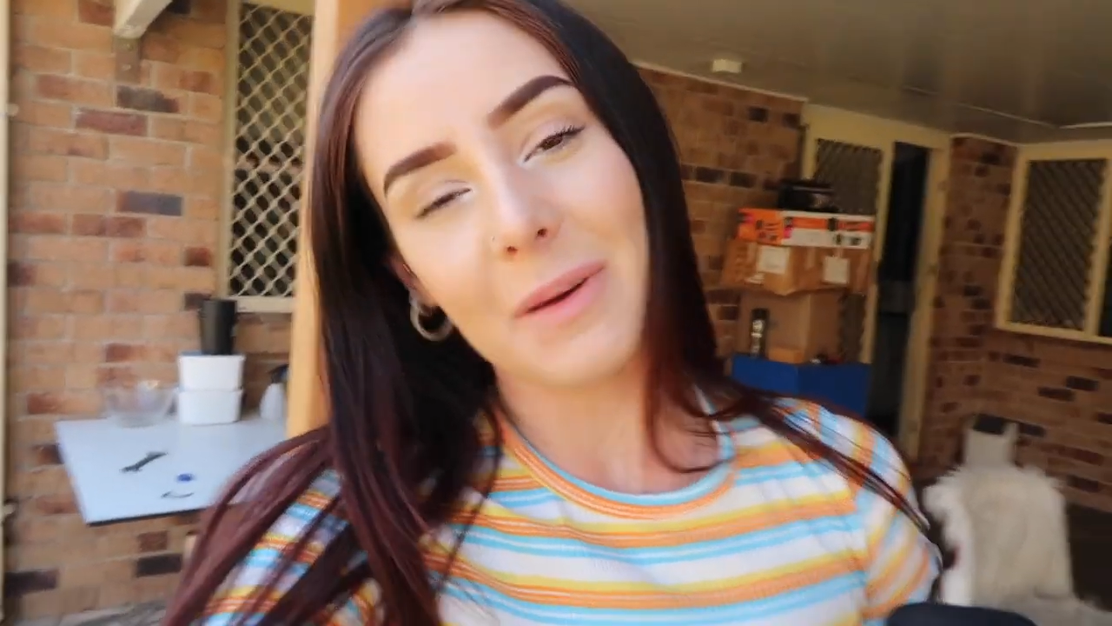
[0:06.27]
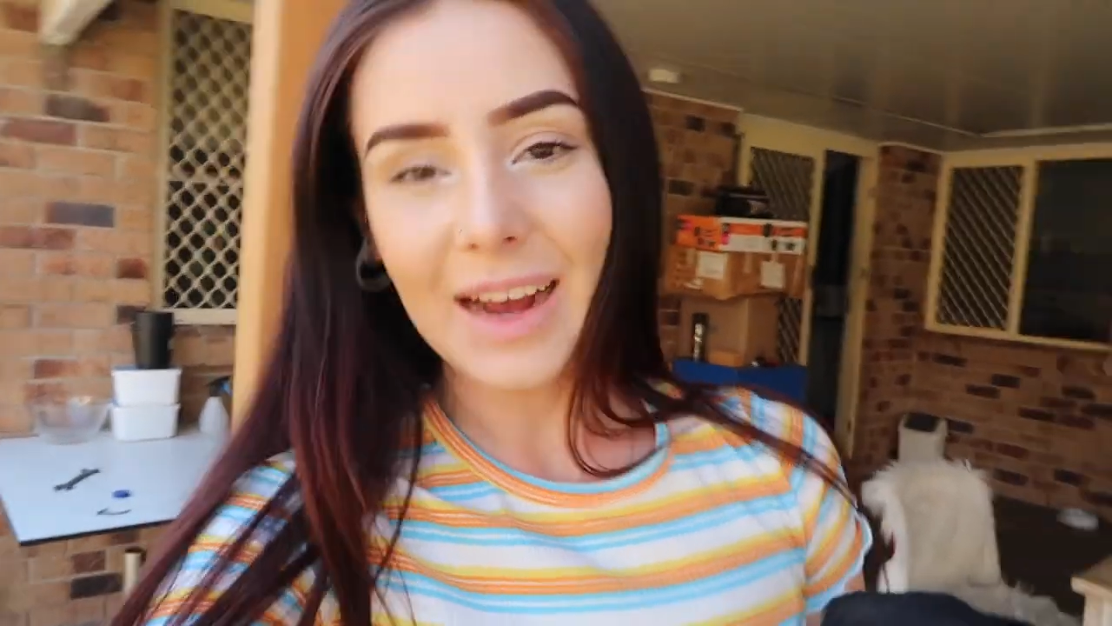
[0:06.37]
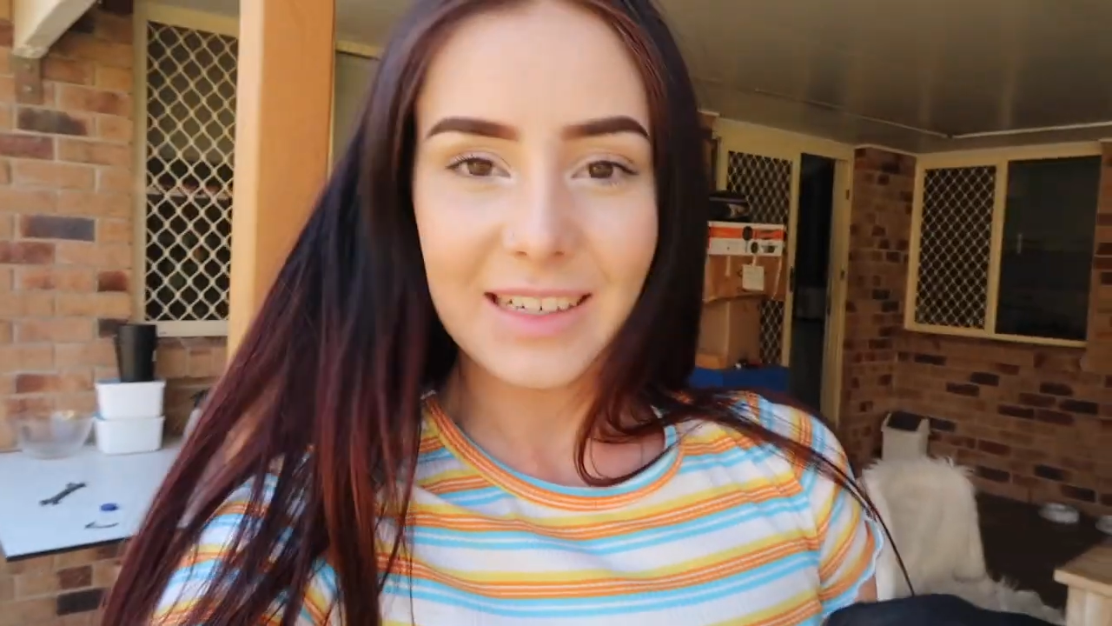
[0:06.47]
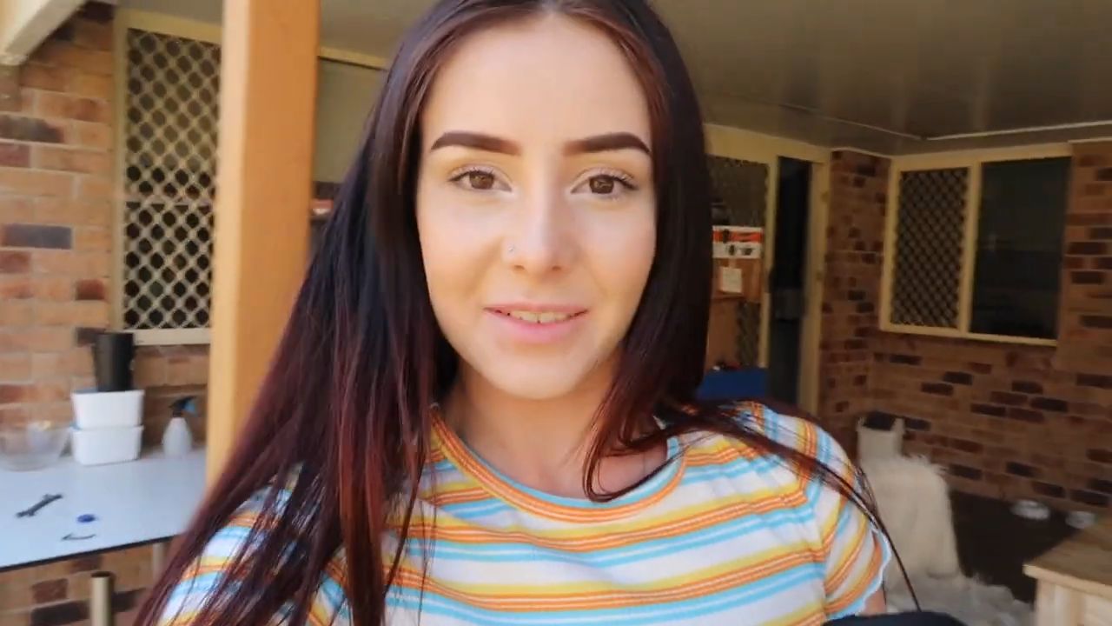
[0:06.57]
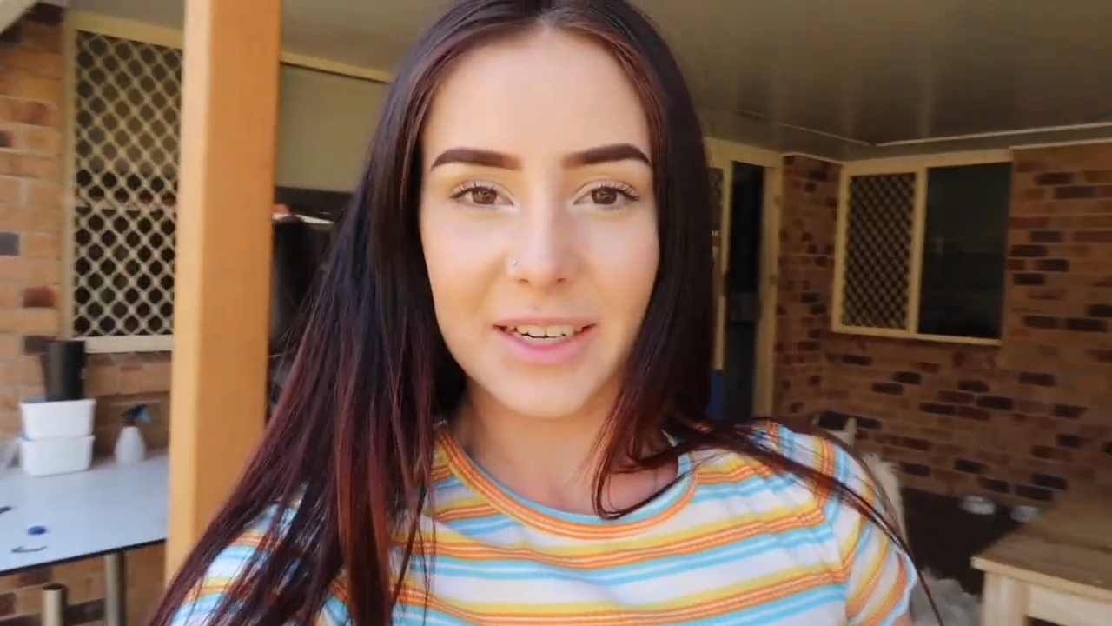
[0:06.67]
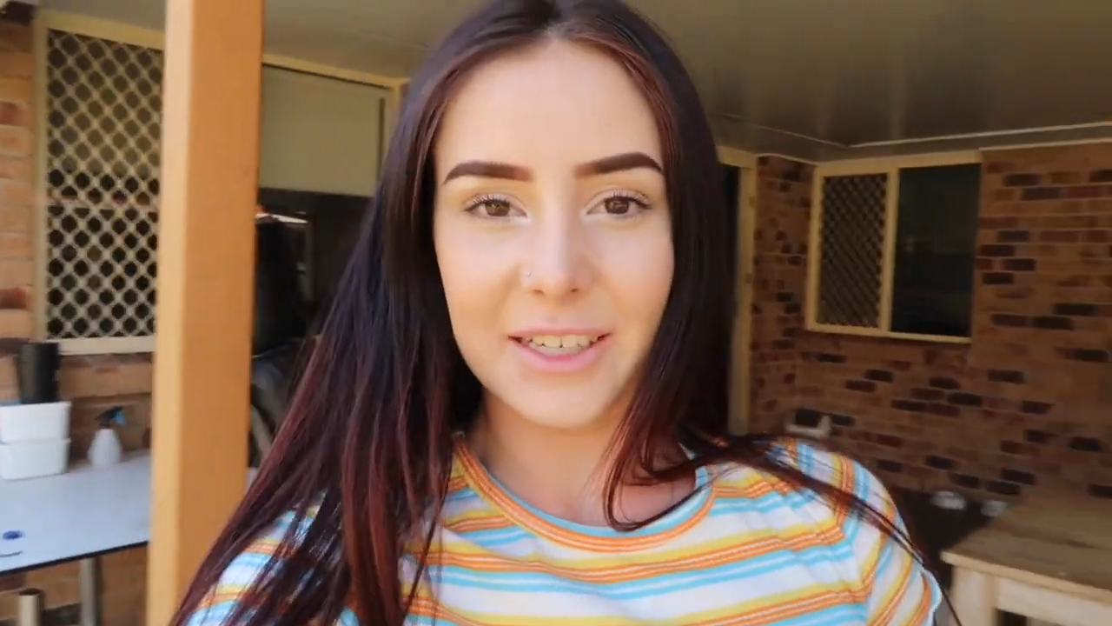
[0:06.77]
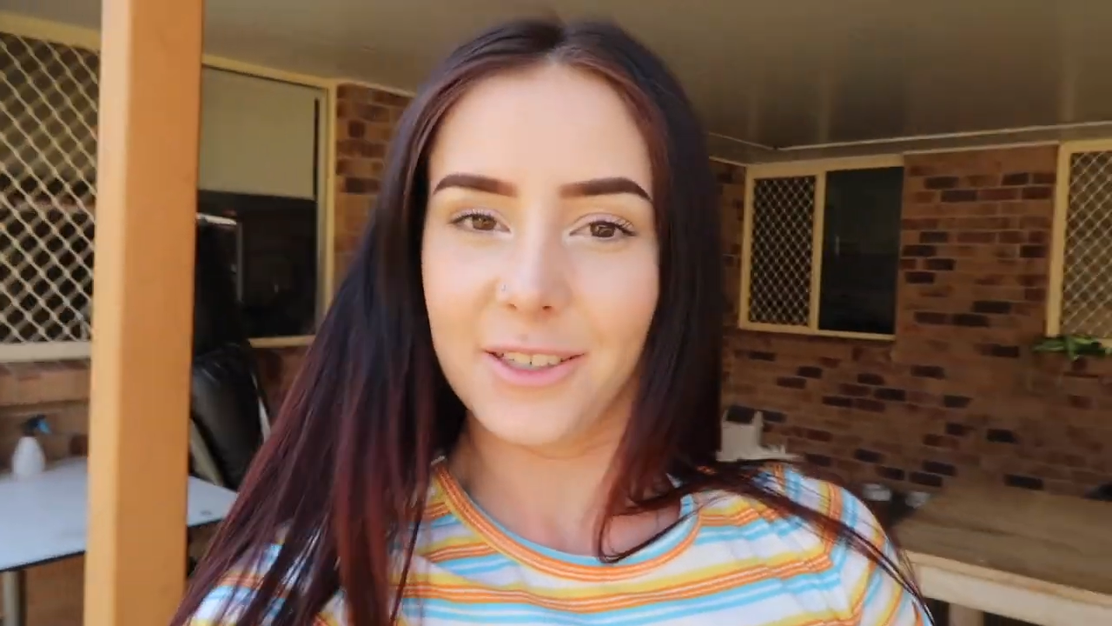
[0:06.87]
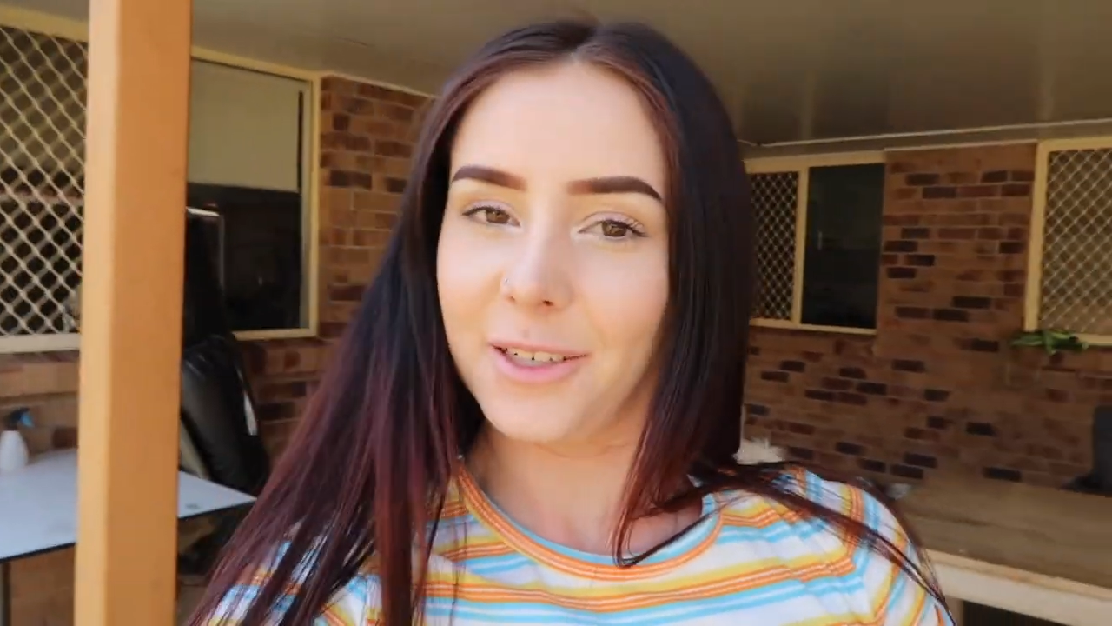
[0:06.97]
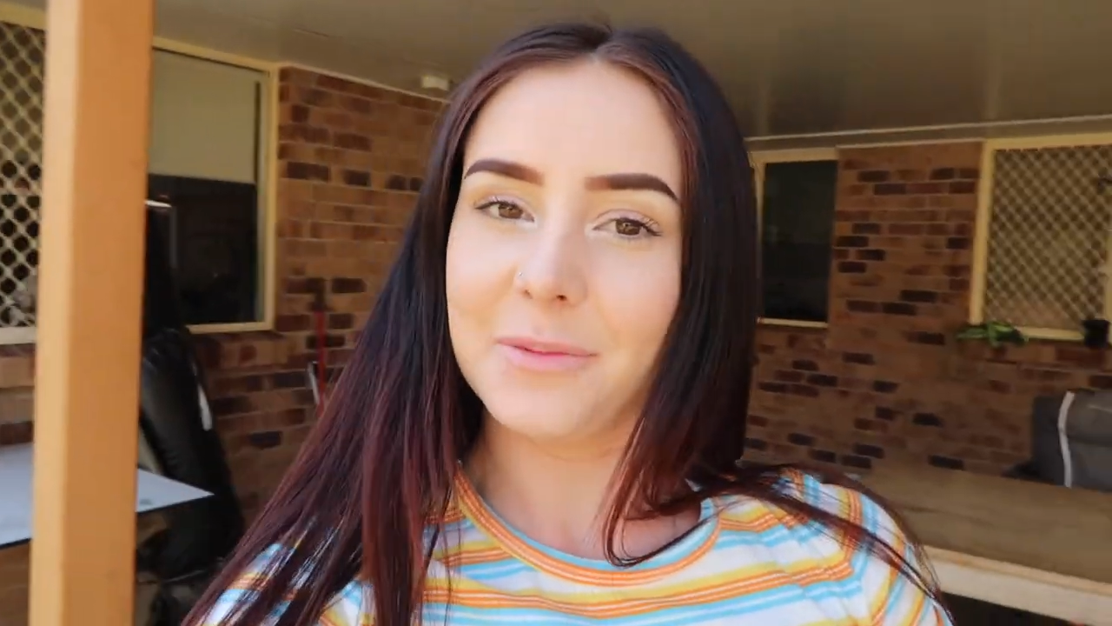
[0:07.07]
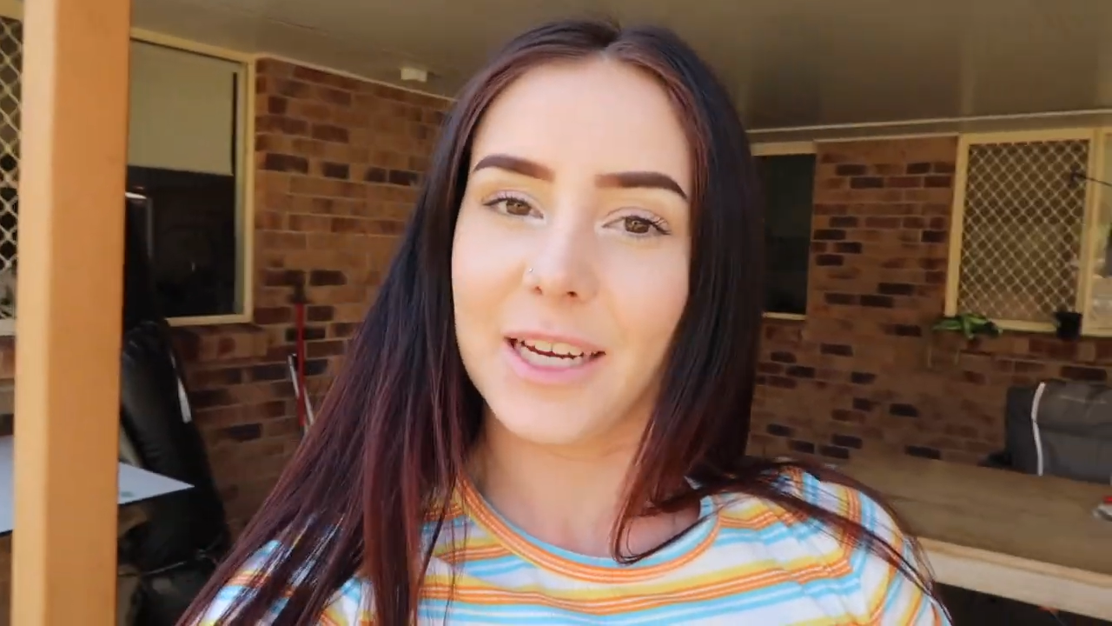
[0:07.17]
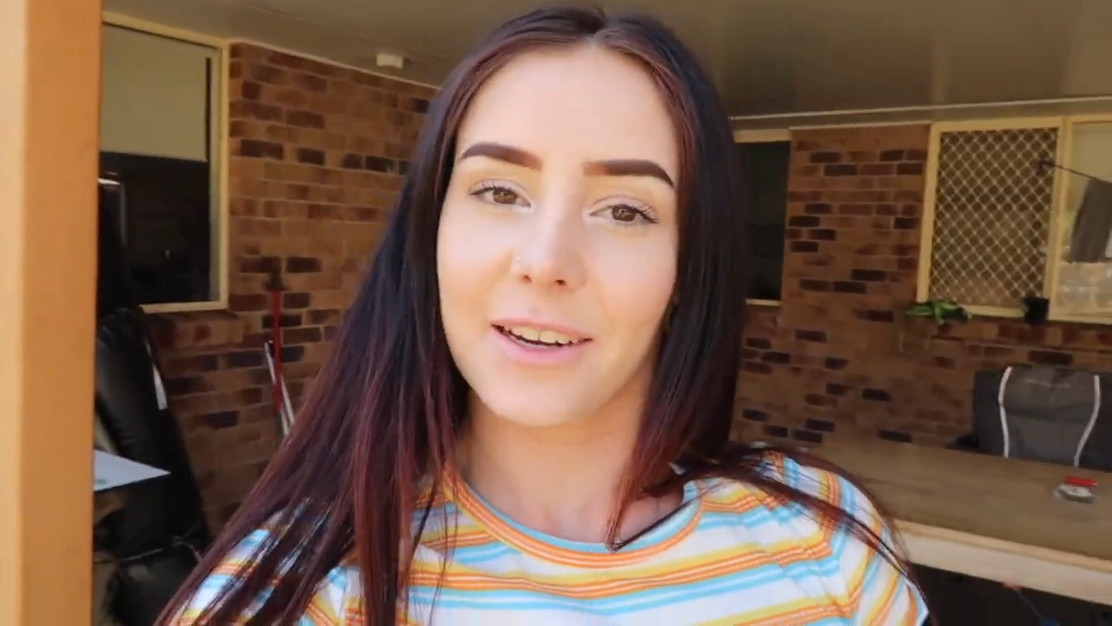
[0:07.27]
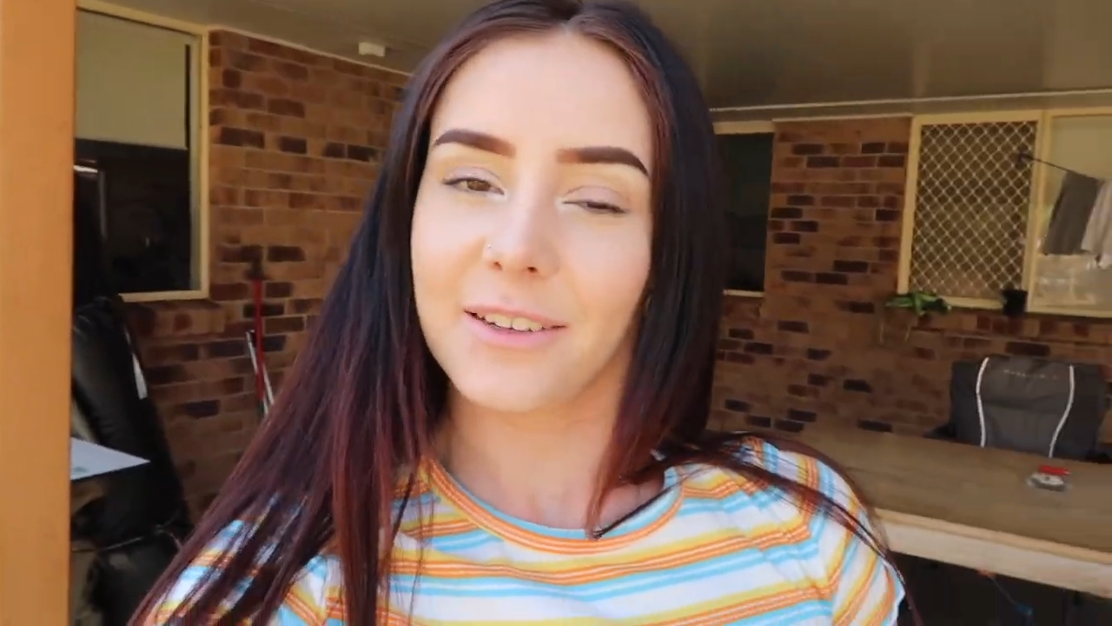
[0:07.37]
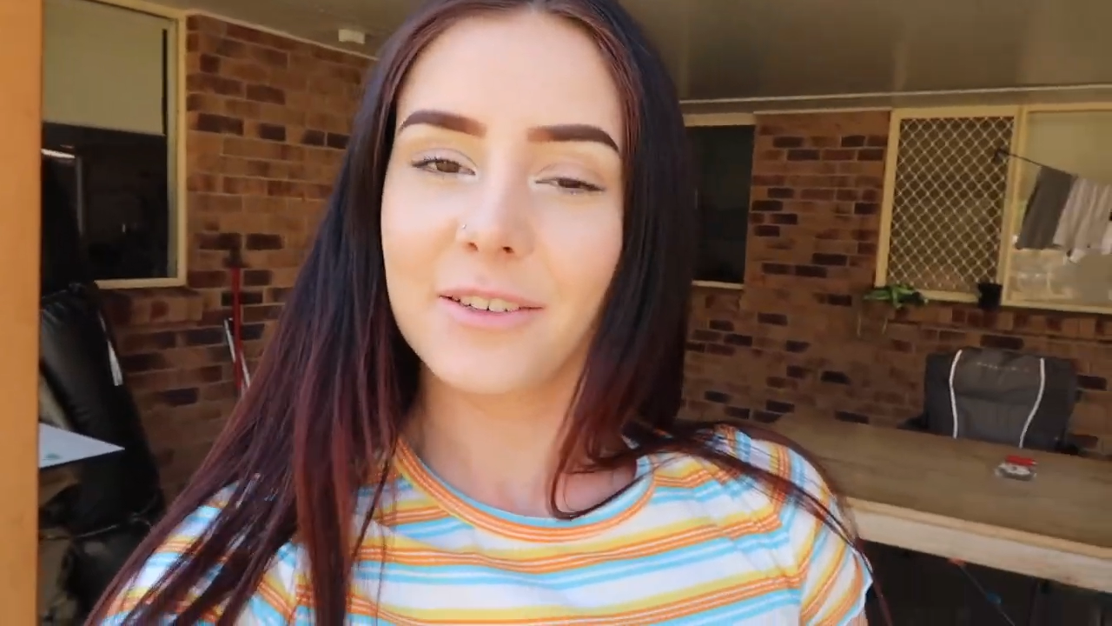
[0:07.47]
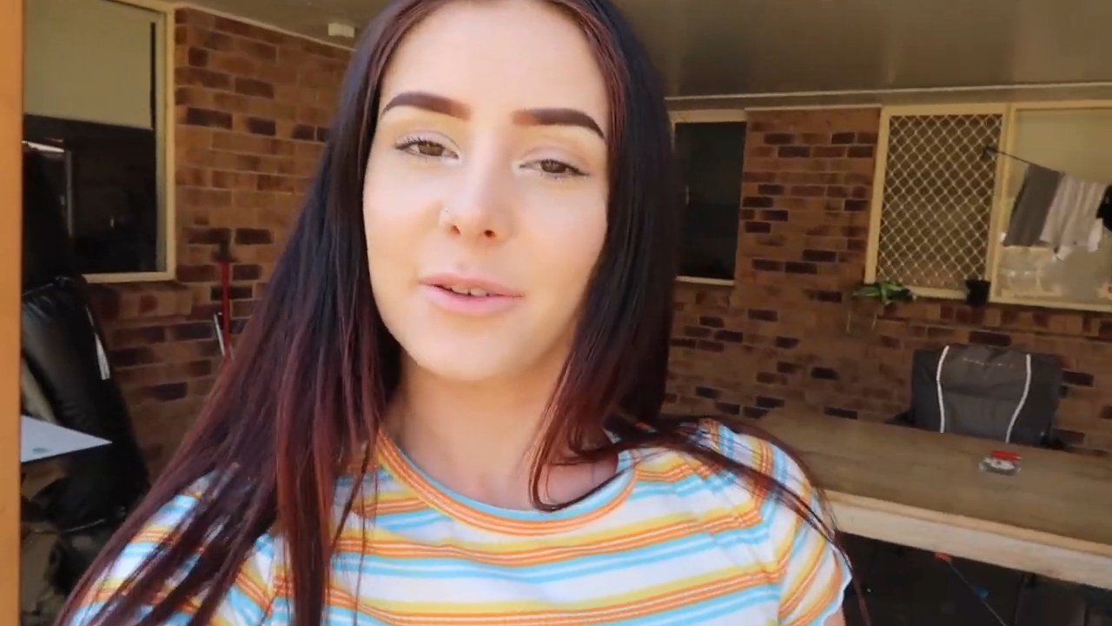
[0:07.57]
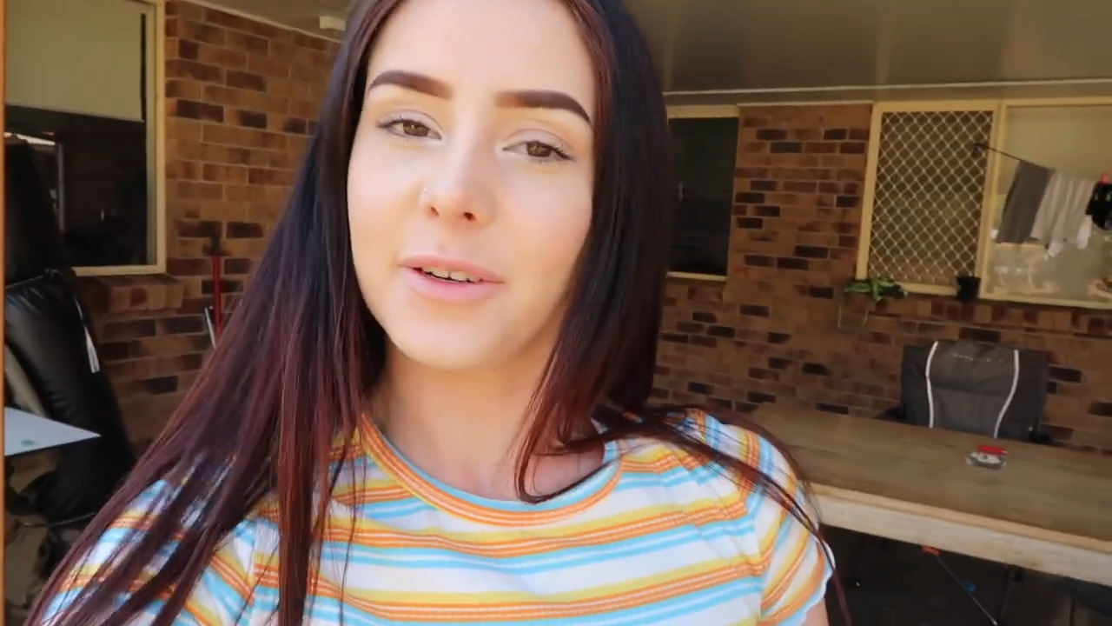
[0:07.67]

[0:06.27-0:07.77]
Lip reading: back to my YouTube channel,